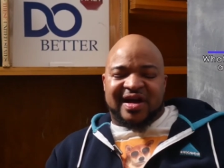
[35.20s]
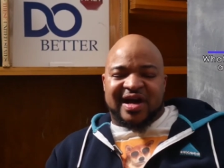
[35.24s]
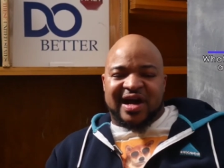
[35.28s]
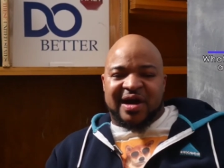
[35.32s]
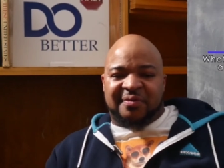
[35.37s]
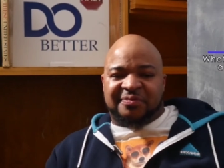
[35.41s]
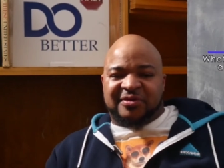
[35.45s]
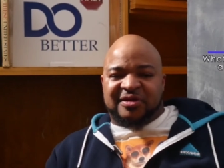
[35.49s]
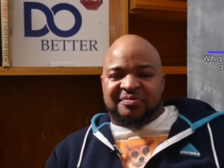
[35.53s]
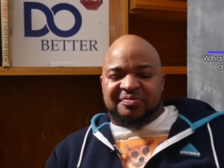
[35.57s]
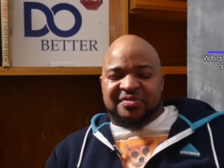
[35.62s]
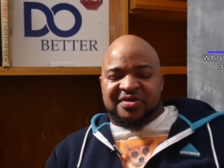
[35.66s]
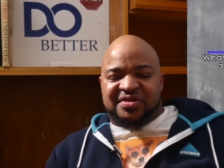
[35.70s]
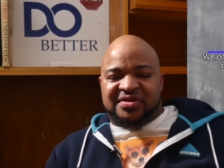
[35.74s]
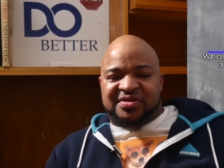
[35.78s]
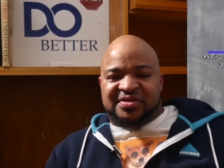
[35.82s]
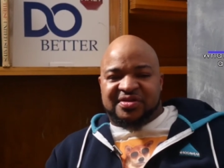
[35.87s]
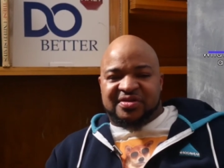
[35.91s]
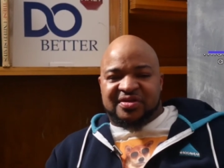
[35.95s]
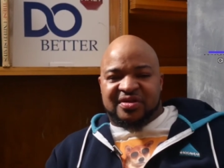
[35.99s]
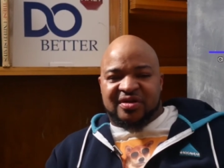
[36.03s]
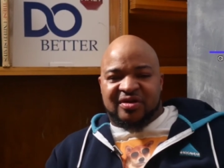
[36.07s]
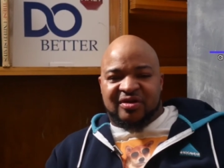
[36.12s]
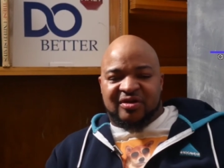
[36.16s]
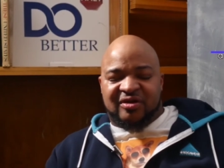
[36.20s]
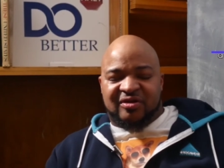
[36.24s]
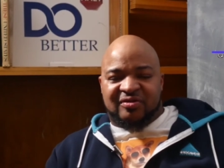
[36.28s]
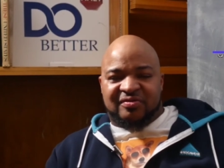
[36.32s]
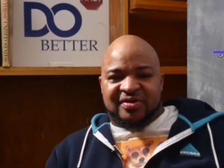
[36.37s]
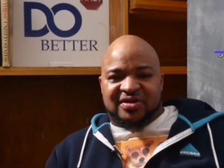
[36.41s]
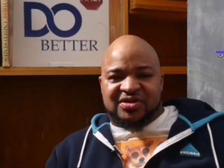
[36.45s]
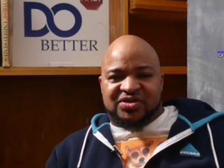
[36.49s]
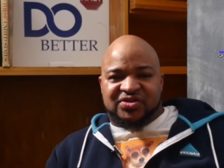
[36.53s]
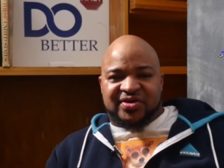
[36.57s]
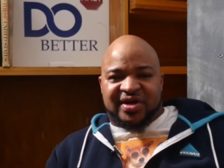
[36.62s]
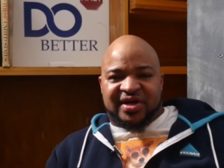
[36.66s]
optimist. I
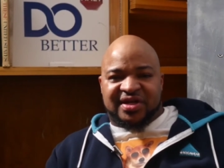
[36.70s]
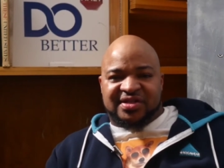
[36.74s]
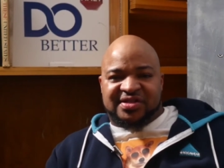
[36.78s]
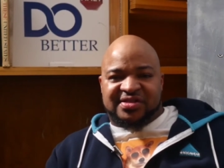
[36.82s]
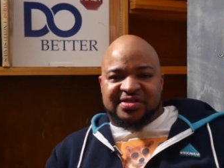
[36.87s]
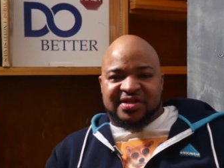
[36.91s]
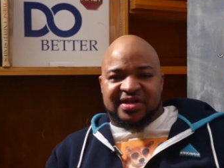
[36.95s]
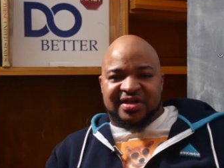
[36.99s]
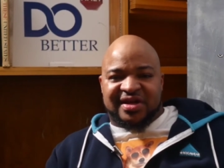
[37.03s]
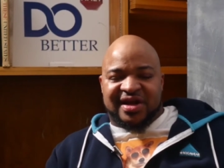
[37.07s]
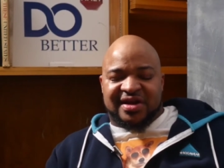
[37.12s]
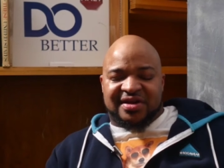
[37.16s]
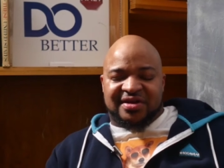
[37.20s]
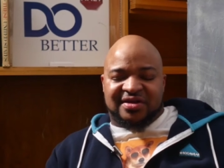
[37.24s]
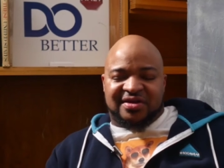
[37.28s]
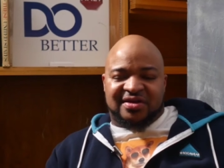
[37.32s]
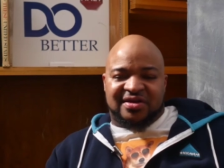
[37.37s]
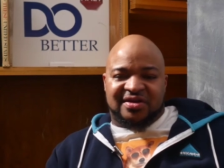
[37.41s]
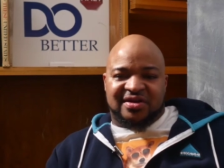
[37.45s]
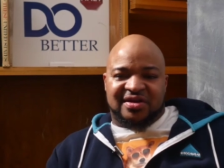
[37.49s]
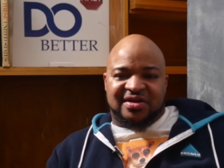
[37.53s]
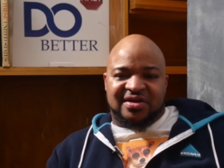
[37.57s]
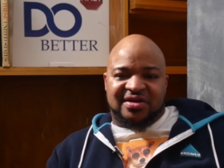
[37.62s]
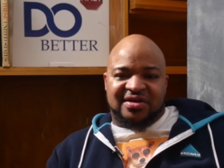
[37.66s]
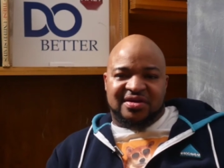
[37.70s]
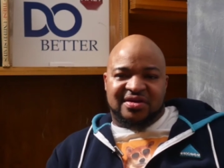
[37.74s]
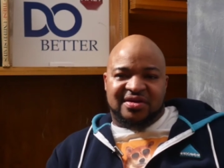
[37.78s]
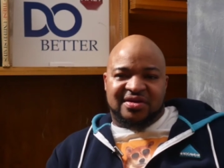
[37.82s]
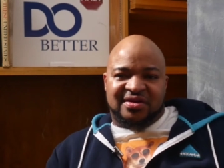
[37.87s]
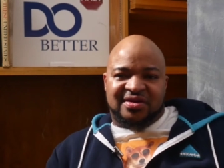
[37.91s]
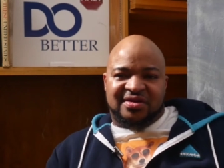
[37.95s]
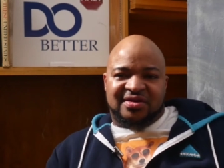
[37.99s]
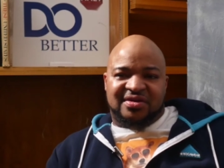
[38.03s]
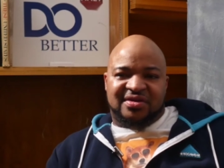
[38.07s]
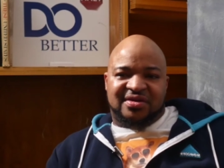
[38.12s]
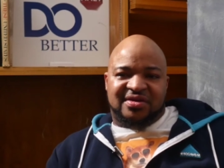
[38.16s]
always try to see like the good
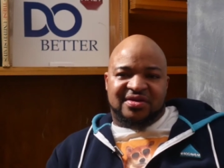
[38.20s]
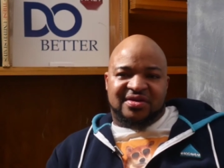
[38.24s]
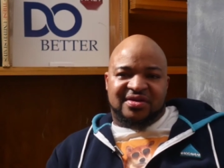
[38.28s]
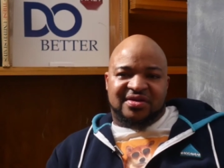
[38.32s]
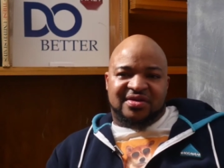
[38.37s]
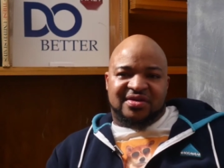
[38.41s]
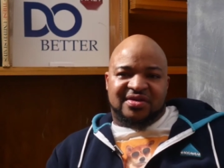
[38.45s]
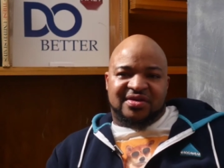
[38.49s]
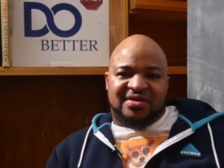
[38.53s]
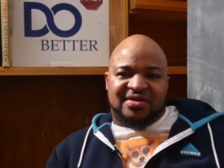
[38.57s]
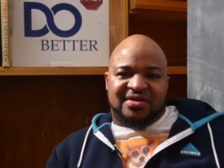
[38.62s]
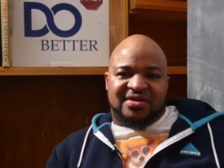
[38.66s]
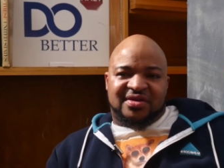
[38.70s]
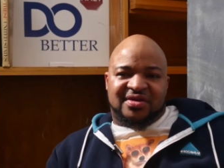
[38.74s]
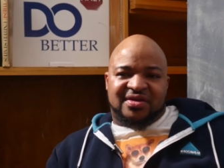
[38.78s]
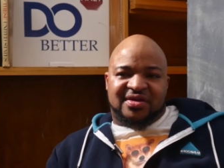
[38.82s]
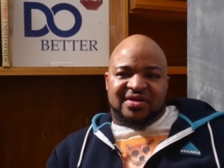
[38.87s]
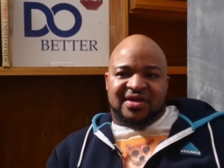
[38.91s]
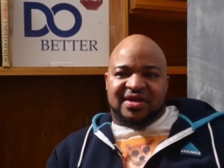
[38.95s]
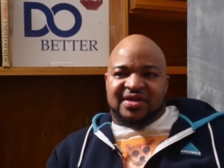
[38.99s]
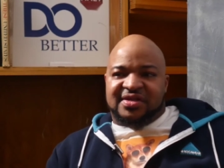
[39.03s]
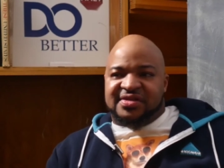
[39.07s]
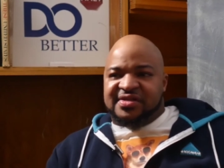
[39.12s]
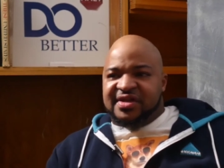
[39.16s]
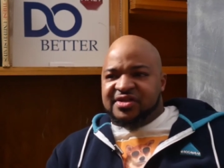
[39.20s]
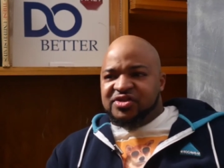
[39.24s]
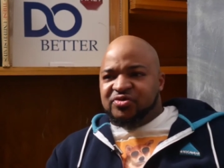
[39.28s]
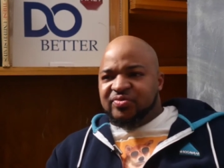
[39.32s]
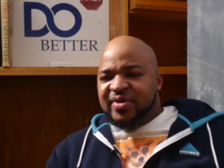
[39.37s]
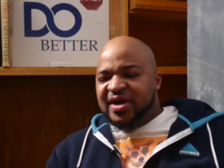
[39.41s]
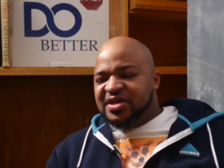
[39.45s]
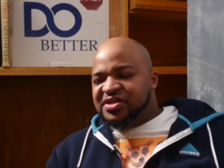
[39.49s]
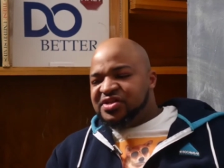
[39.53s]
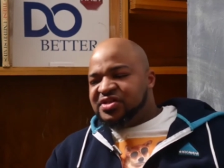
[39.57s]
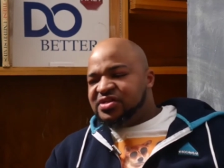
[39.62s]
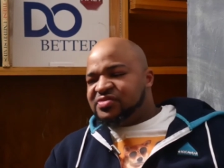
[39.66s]
in
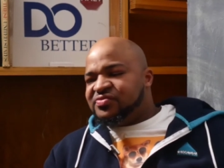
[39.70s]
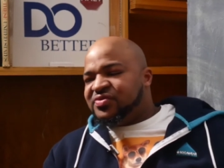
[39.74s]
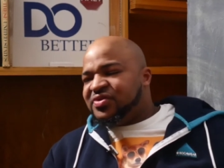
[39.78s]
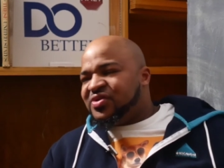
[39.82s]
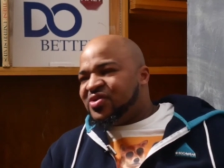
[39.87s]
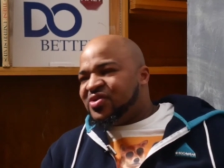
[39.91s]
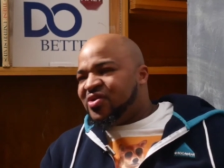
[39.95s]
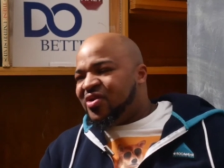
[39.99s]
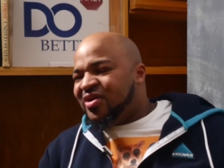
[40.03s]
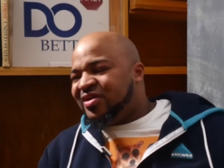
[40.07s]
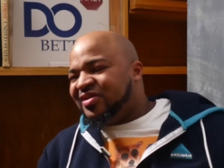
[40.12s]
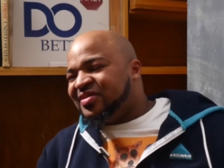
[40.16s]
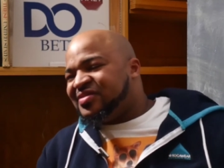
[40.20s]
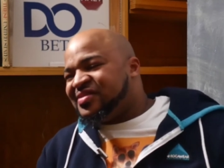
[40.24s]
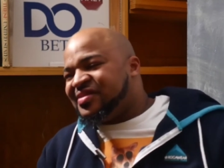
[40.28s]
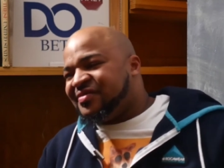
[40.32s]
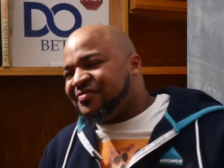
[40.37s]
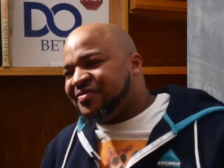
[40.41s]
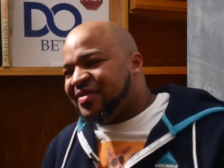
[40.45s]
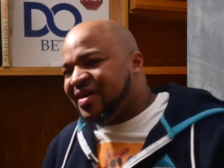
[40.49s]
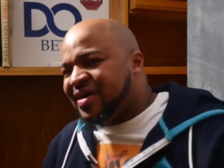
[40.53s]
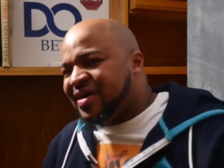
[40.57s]
situations, regardless of